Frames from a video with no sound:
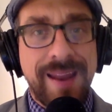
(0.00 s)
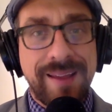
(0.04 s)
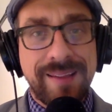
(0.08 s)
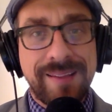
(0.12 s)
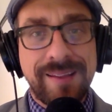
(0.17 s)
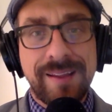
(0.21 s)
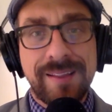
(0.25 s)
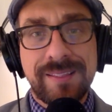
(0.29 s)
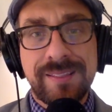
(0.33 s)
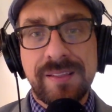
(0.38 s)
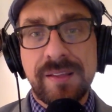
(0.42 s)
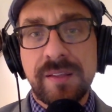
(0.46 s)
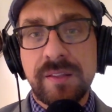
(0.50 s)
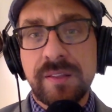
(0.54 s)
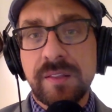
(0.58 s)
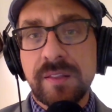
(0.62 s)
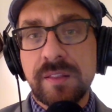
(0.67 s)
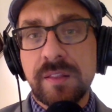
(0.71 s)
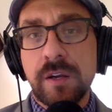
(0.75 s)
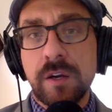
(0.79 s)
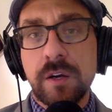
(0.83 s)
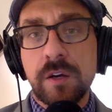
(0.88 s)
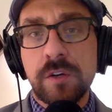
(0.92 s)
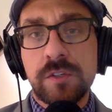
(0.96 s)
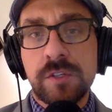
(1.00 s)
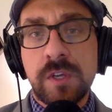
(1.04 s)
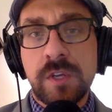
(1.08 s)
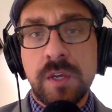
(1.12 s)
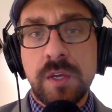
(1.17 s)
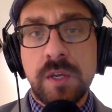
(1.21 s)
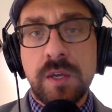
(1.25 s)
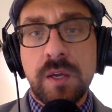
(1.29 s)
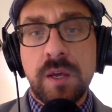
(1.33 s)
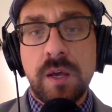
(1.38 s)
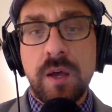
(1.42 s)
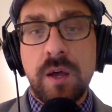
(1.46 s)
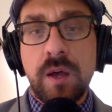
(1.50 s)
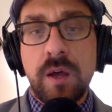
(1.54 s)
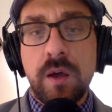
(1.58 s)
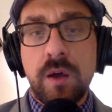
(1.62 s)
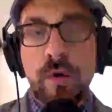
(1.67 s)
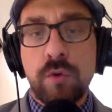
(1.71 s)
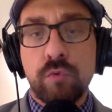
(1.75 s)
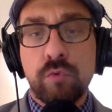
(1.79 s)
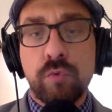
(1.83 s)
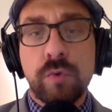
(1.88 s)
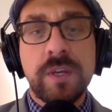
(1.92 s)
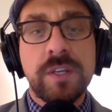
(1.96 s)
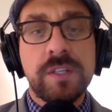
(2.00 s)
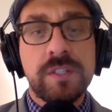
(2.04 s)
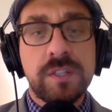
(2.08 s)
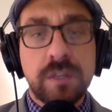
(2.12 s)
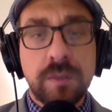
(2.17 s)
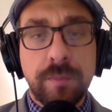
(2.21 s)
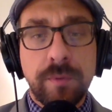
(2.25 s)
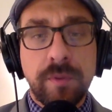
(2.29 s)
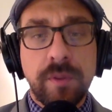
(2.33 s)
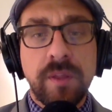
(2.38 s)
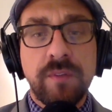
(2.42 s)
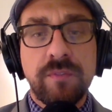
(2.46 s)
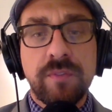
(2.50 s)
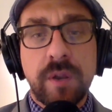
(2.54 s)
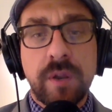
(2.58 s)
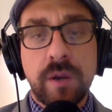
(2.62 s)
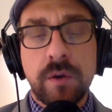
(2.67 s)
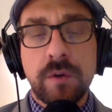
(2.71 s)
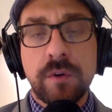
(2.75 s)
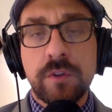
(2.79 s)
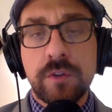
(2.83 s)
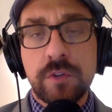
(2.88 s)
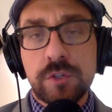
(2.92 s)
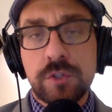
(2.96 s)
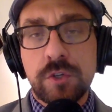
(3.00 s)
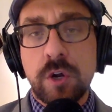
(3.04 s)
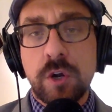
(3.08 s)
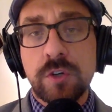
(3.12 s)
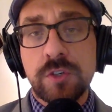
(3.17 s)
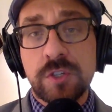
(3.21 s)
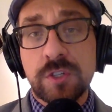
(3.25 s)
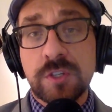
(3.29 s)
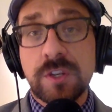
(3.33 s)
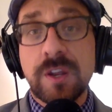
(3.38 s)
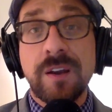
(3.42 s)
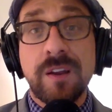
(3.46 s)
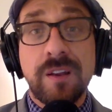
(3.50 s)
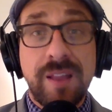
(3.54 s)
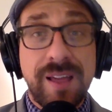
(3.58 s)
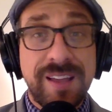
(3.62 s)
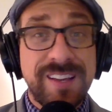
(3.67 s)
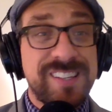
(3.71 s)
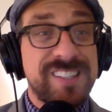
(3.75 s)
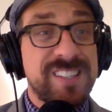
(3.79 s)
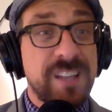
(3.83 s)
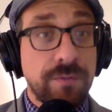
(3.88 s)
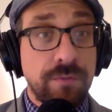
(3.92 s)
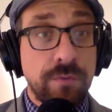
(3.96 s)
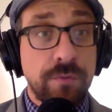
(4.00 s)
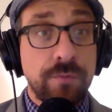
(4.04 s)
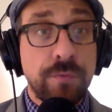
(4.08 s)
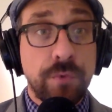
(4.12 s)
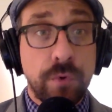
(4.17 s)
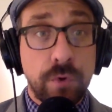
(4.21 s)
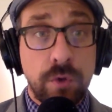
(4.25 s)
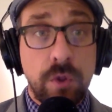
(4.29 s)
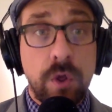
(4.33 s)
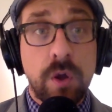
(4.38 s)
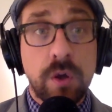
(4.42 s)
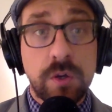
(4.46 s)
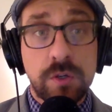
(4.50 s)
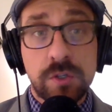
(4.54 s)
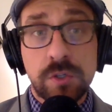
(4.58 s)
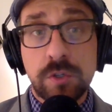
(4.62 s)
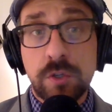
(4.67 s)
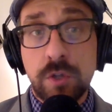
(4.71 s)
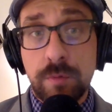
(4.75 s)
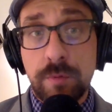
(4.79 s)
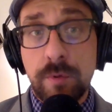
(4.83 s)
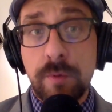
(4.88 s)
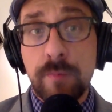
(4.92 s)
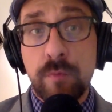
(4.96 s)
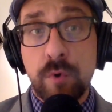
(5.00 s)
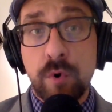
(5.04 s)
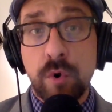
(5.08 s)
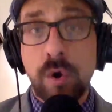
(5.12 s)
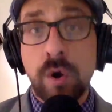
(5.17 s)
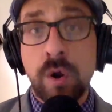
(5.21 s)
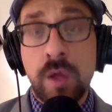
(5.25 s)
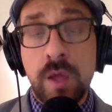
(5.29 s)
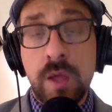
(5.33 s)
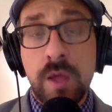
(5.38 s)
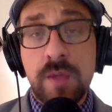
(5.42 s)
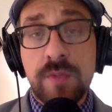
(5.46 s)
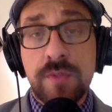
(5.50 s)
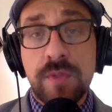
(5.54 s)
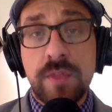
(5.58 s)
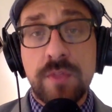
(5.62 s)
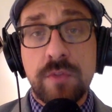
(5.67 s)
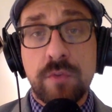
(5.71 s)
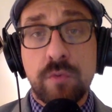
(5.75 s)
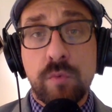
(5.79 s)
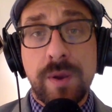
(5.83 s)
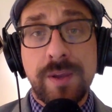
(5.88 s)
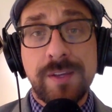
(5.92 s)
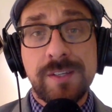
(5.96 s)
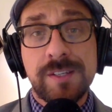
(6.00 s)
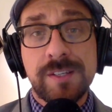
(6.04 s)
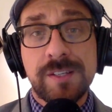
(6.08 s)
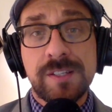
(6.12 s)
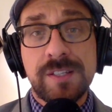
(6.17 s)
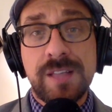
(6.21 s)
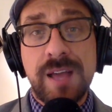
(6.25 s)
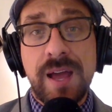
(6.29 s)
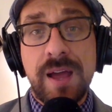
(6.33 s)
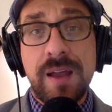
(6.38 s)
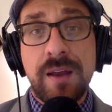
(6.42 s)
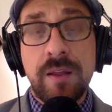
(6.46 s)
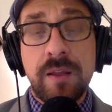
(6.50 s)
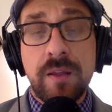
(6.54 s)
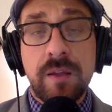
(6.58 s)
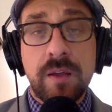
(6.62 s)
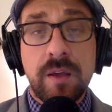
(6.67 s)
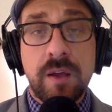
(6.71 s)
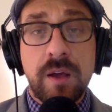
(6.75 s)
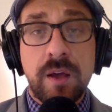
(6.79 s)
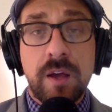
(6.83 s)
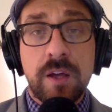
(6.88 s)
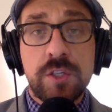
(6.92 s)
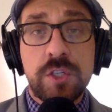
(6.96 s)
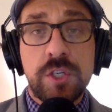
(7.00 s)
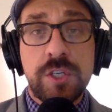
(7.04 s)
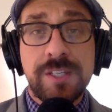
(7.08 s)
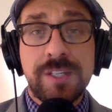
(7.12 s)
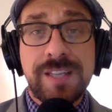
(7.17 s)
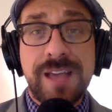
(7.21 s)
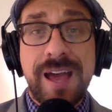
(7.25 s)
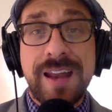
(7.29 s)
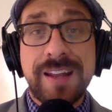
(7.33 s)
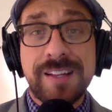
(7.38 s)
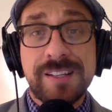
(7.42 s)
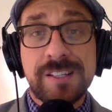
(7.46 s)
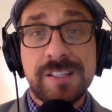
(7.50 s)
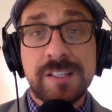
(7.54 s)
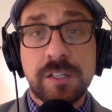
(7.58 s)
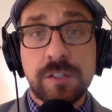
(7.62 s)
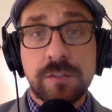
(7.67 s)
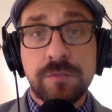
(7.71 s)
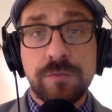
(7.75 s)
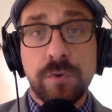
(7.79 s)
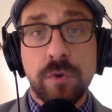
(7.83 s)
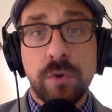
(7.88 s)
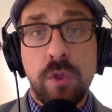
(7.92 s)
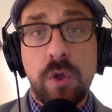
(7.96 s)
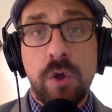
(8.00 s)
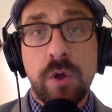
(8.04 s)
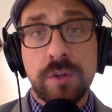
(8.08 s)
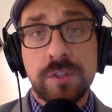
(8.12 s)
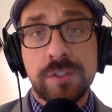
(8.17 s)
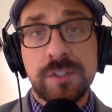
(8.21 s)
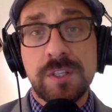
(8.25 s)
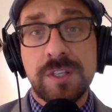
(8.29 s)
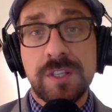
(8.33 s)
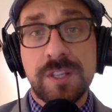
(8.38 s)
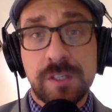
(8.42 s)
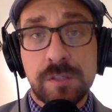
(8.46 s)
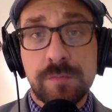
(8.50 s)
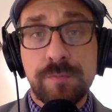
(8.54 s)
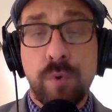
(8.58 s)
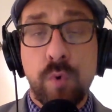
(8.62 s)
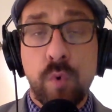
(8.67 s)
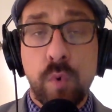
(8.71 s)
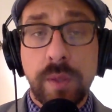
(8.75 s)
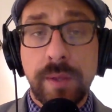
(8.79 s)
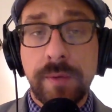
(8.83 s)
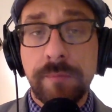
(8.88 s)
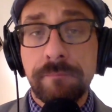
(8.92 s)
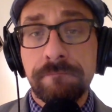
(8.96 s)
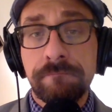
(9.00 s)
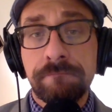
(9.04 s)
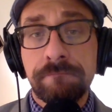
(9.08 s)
I think that there's a reason to believe that Under the Stars is going to like 7 furlongs a little bit more than the races that she's had at 6 furlongs to this point.